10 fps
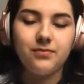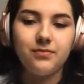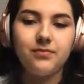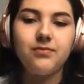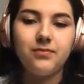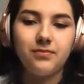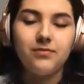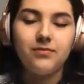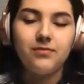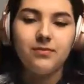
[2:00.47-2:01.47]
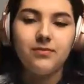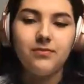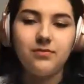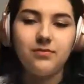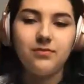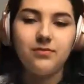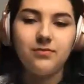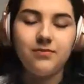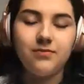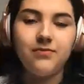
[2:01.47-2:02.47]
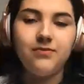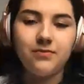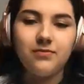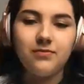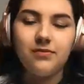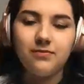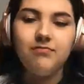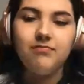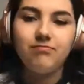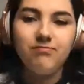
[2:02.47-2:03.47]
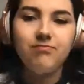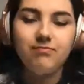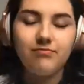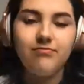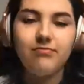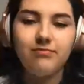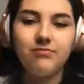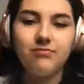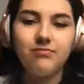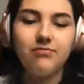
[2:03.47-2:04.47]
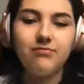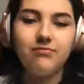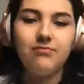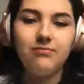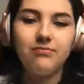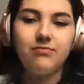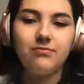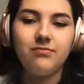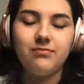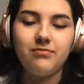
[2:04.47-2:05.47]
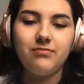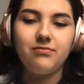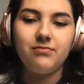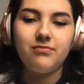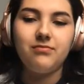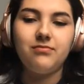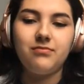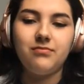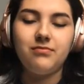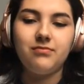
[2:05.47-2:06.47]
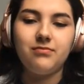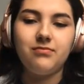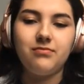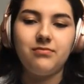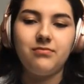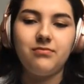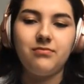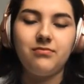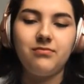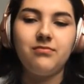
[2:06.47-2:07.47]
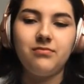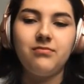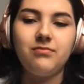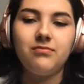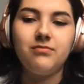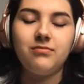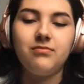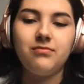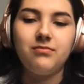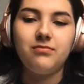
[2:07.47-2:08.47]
[no speech]